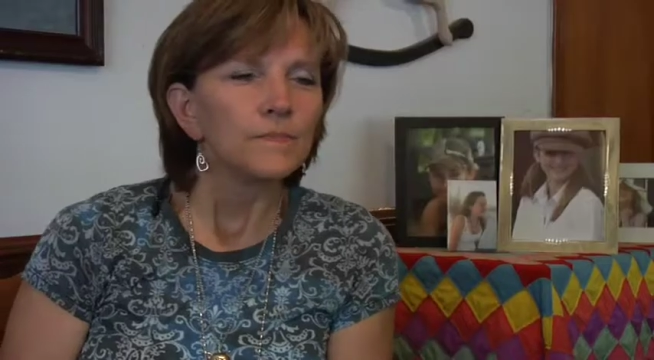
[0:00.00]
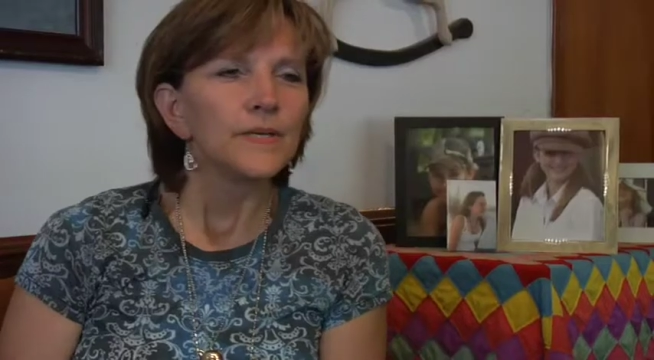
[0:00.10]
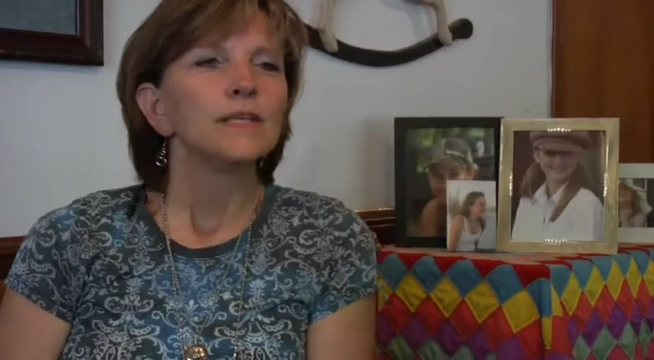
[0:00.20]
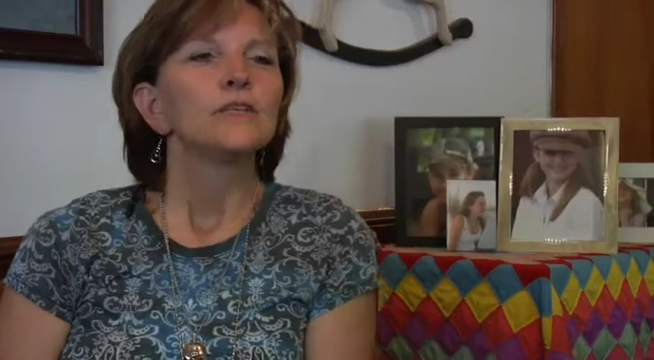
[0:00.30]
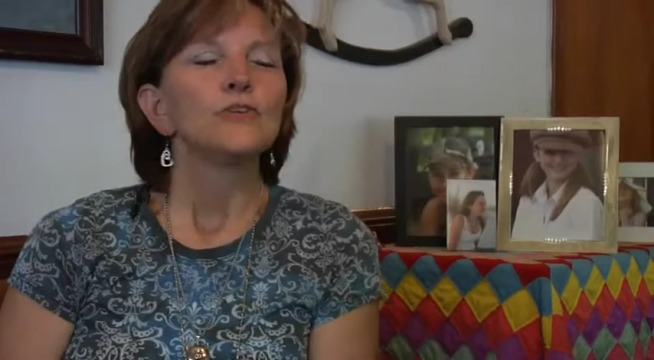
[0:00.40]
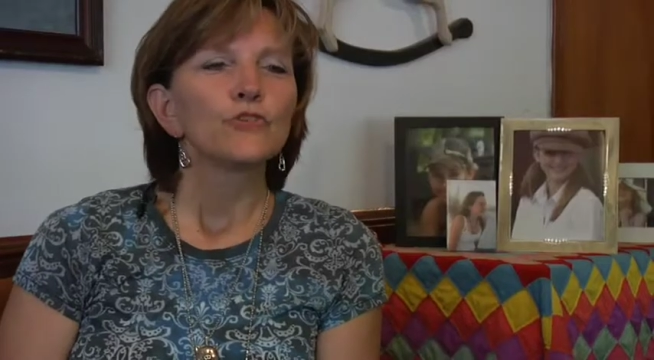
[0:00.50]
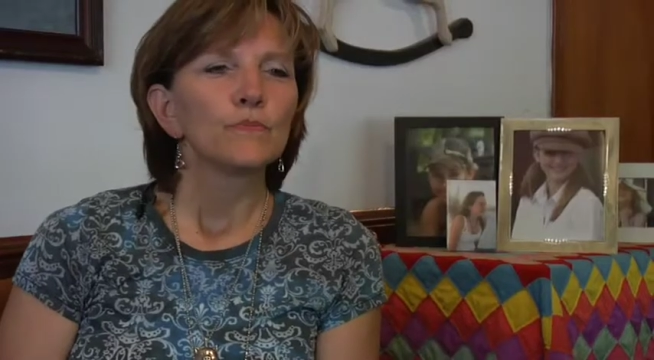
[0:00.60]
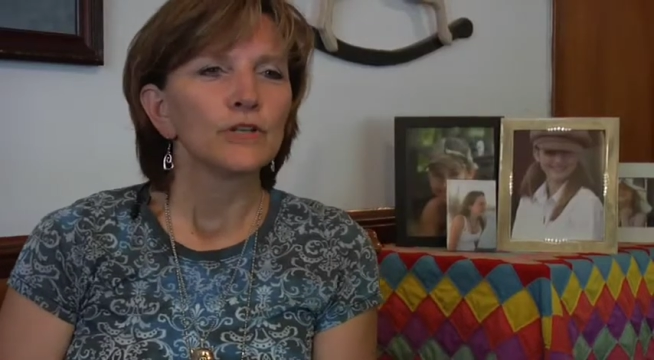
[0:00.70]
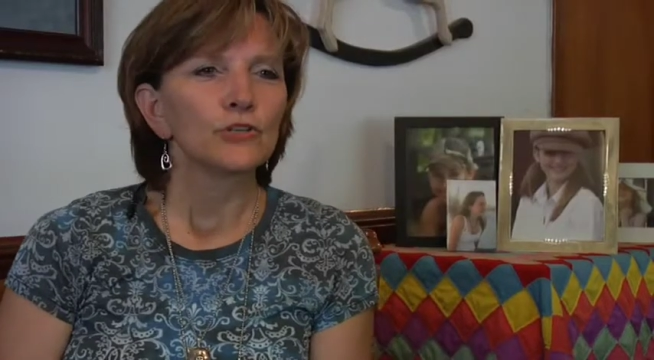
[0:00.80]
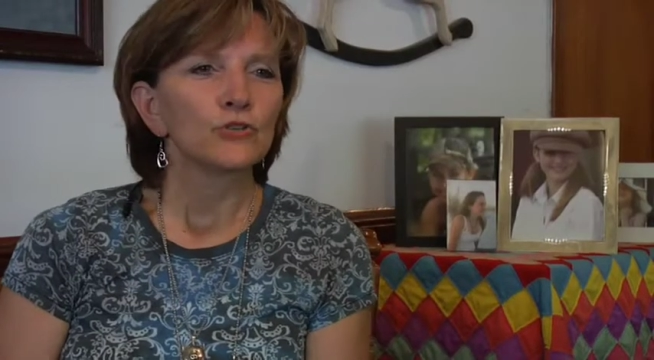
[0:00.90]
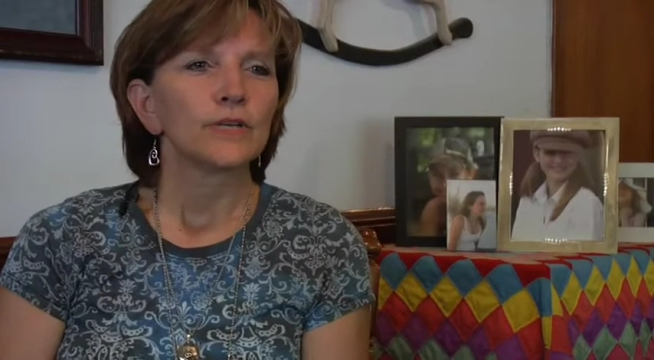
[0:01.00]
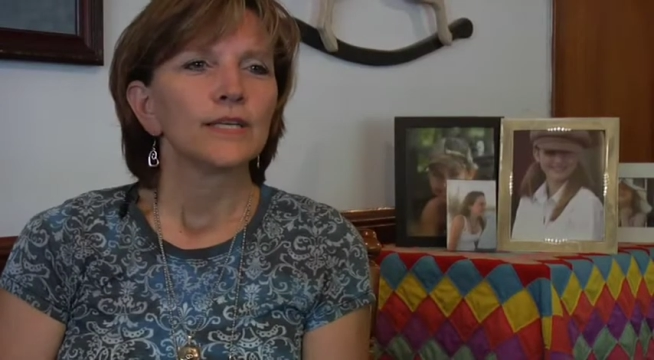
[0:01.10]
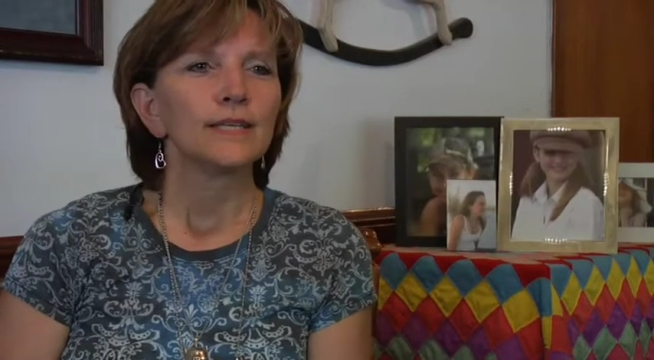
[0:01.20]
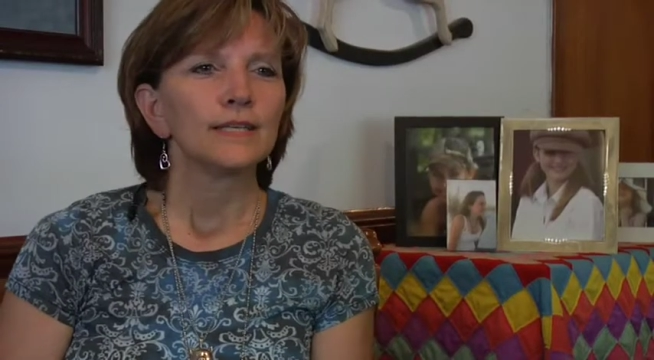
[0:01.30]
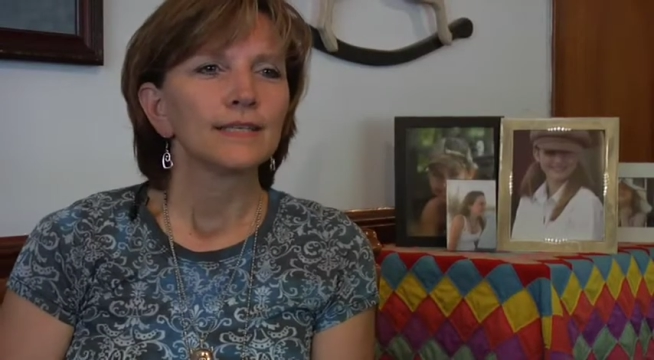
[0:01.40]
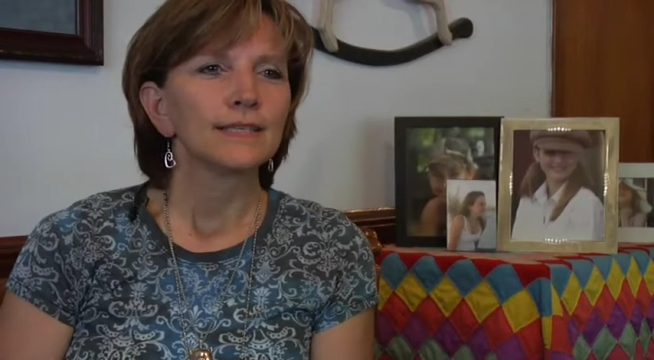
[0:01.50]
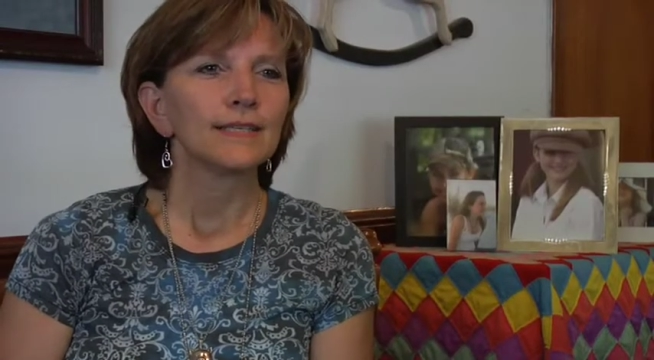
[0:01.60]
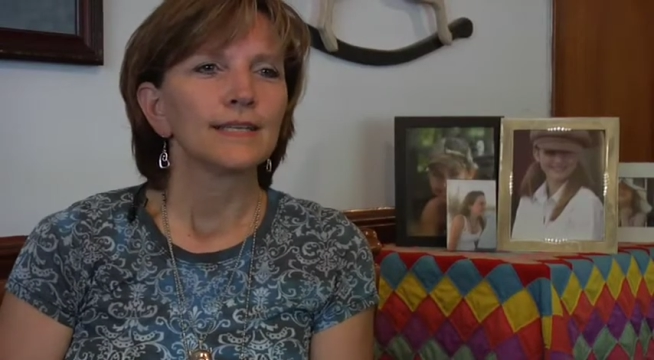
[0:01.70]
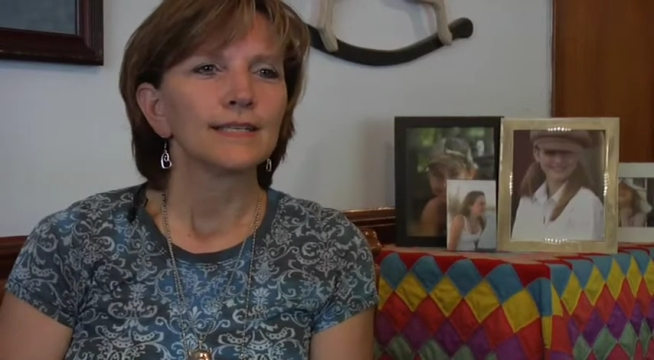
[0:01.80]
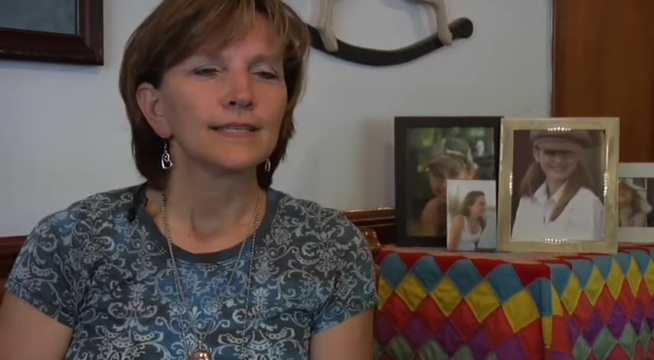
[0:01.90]
Been in youth ministry
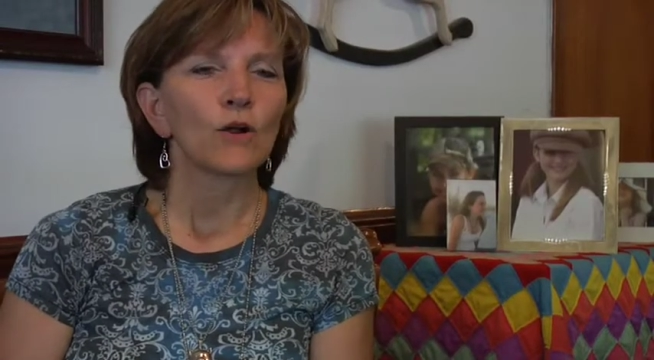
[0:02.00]
since